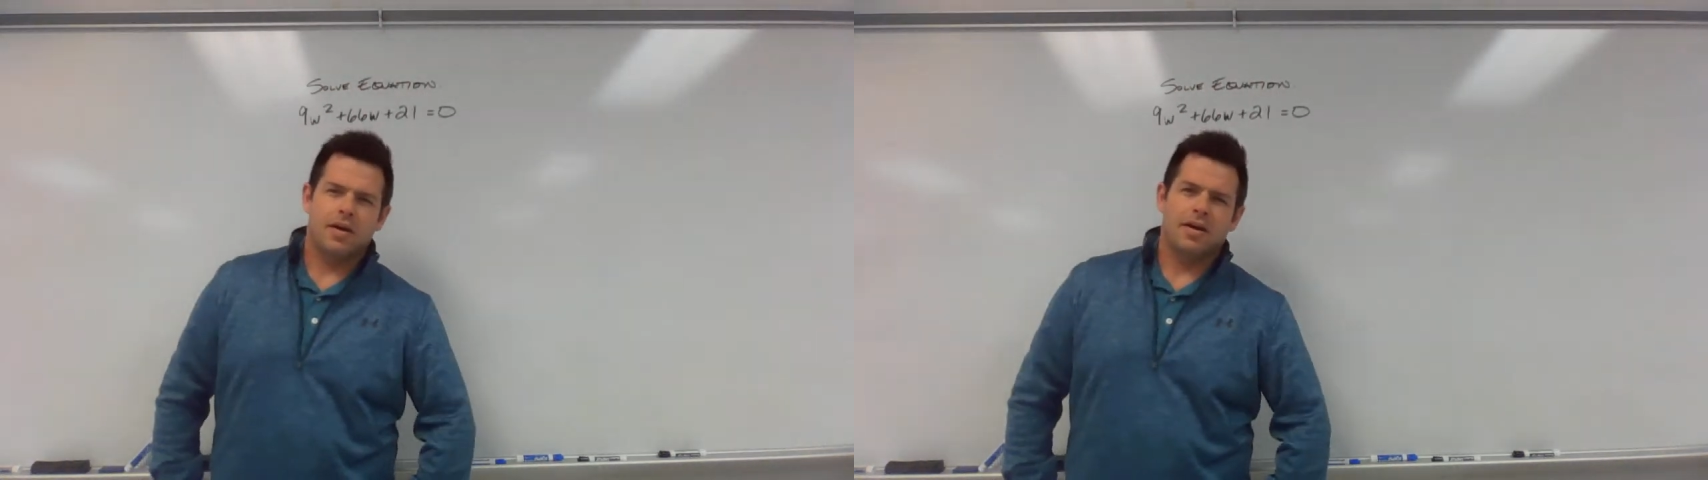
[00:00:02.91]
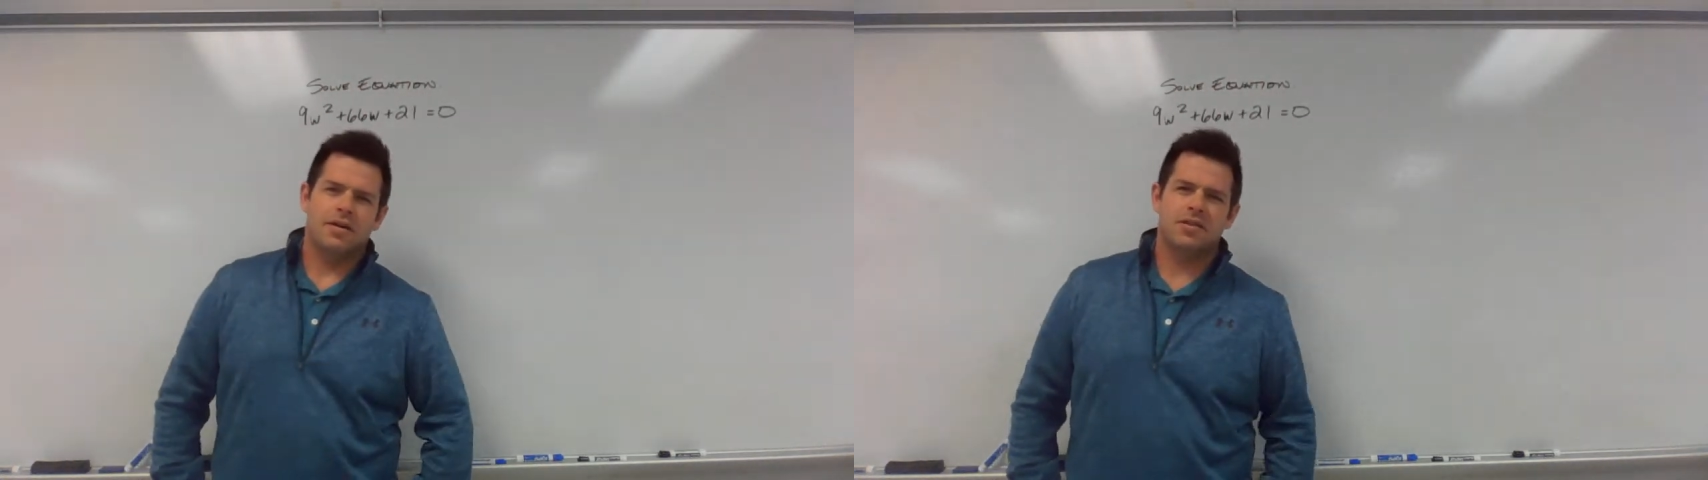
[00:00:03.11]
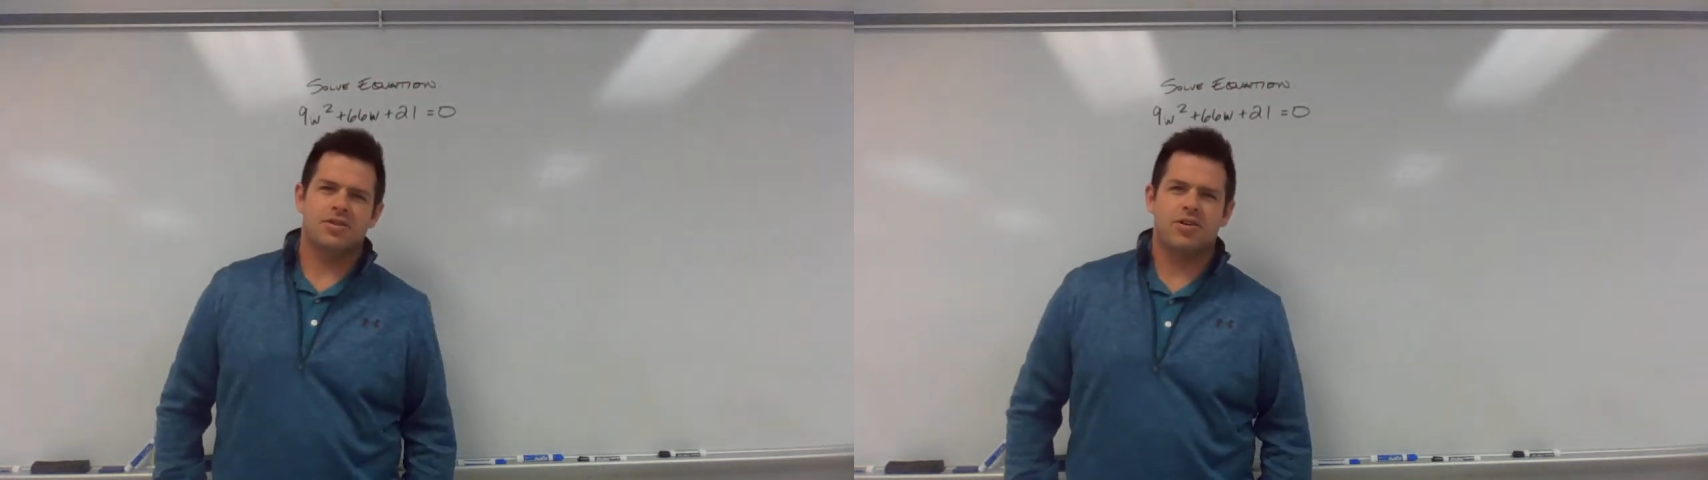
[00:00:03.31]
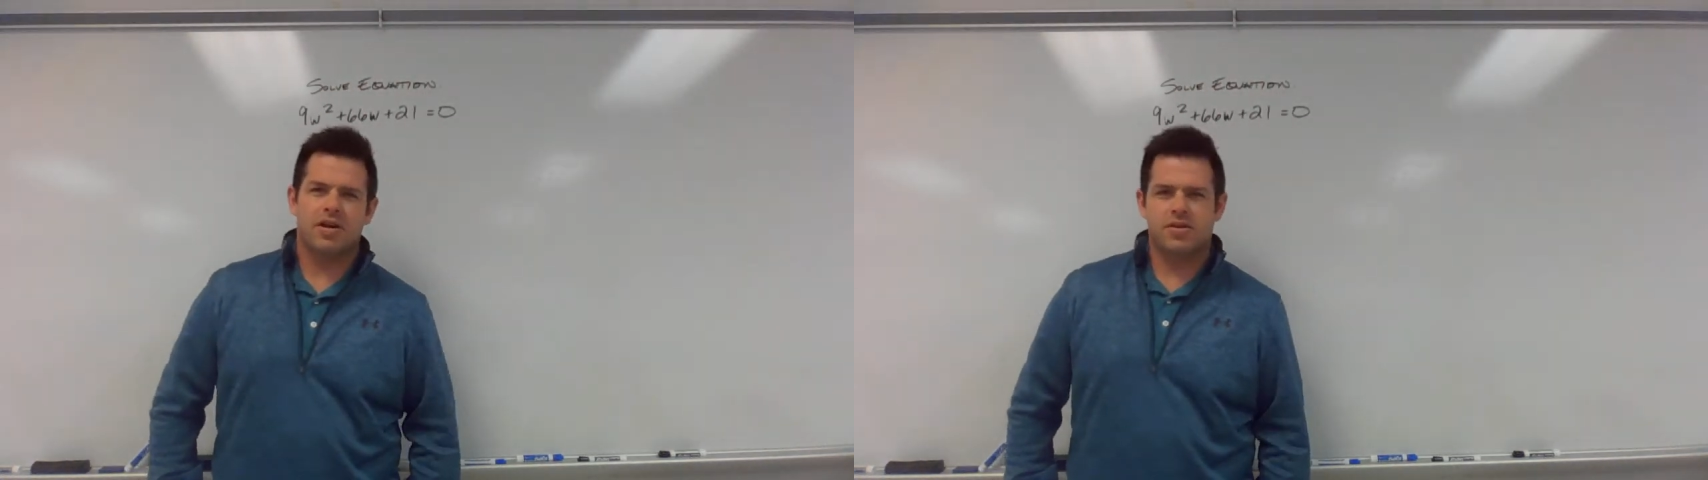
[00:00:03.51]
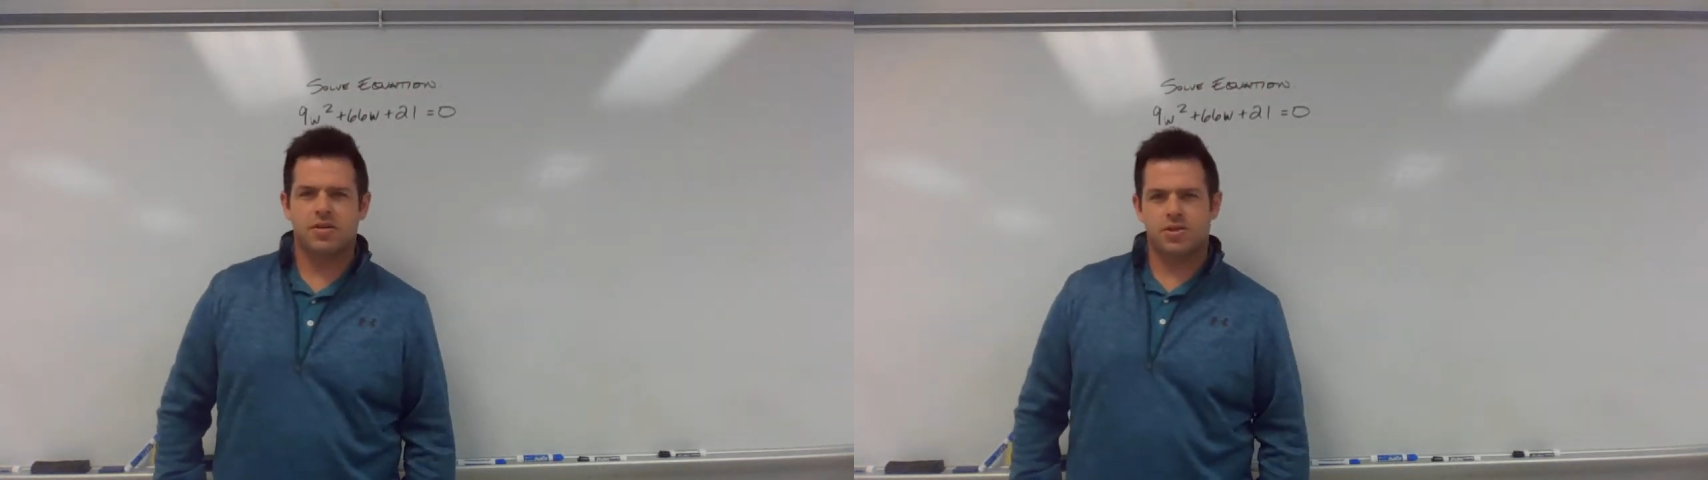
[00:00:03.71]
Just trying
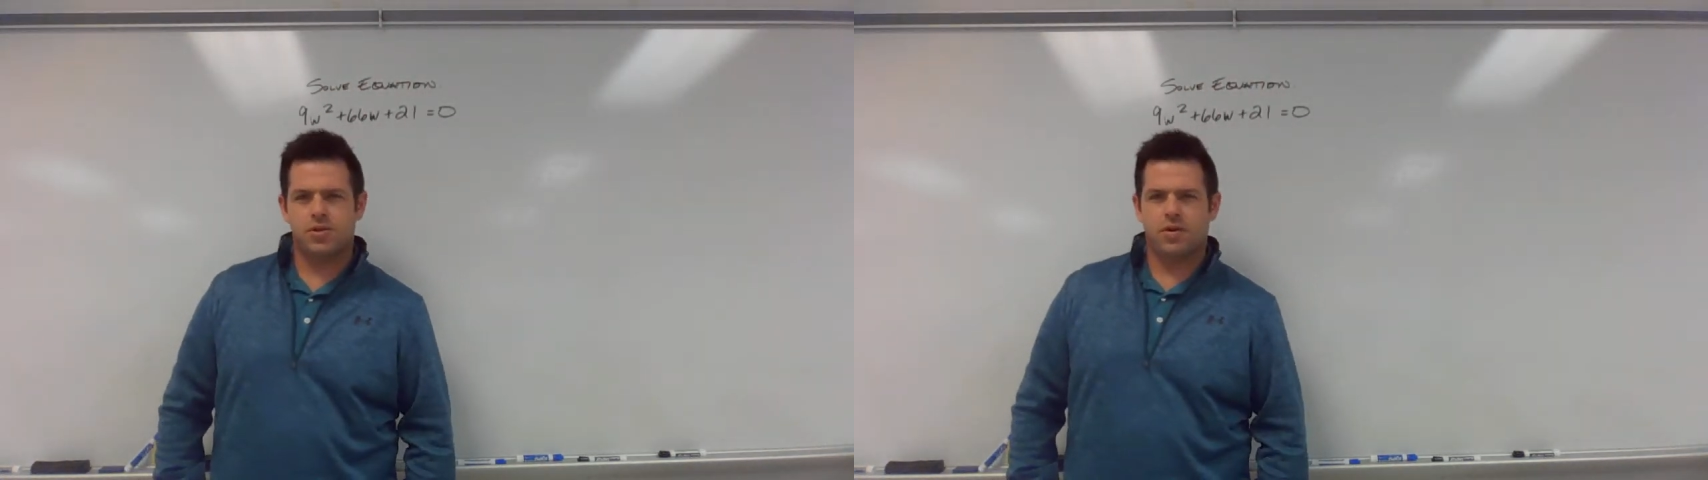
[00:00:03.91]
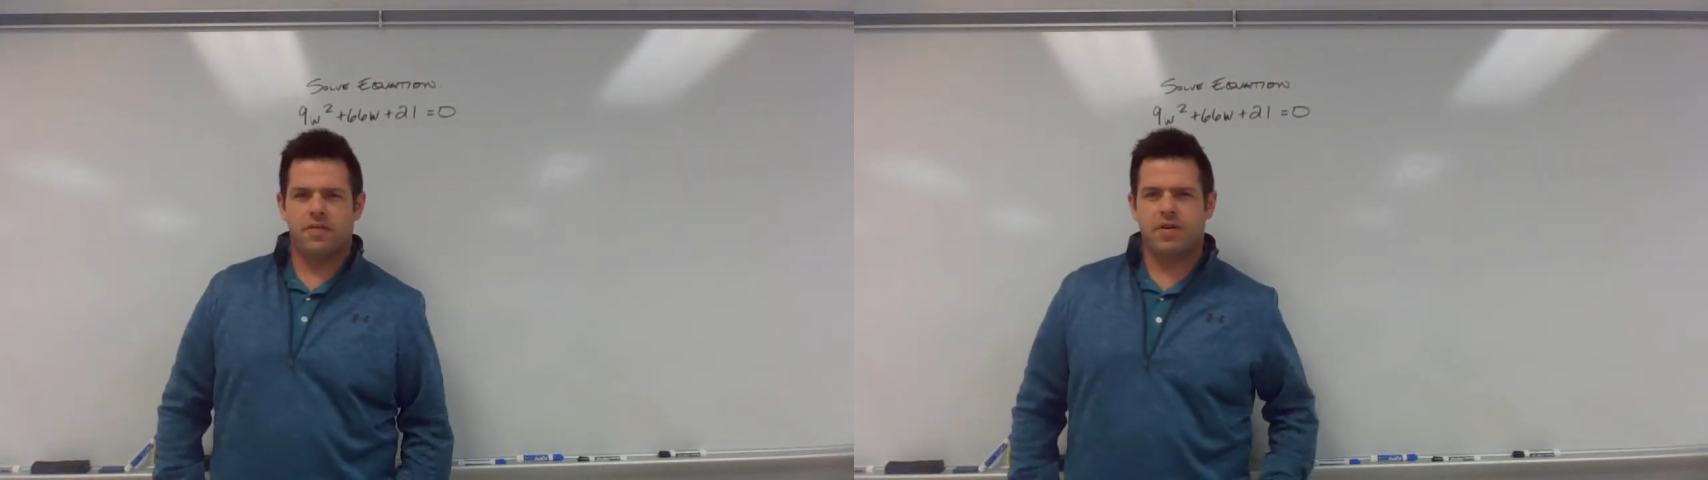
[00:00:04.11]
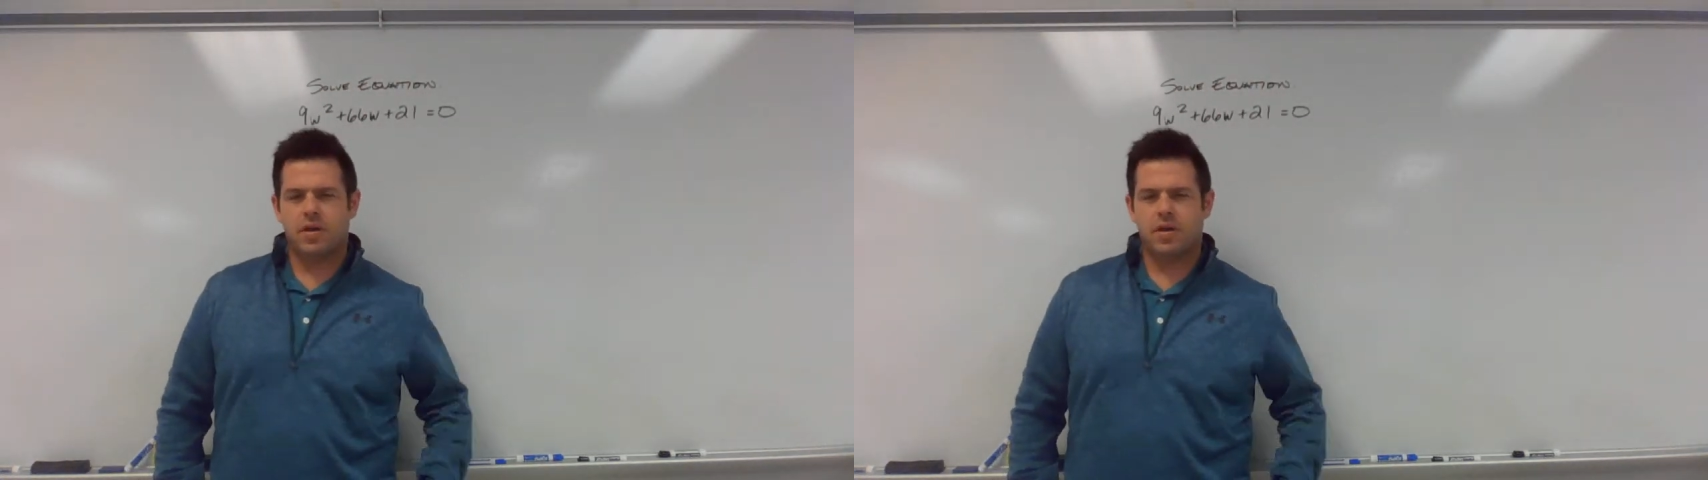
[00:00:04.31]
to shoot off a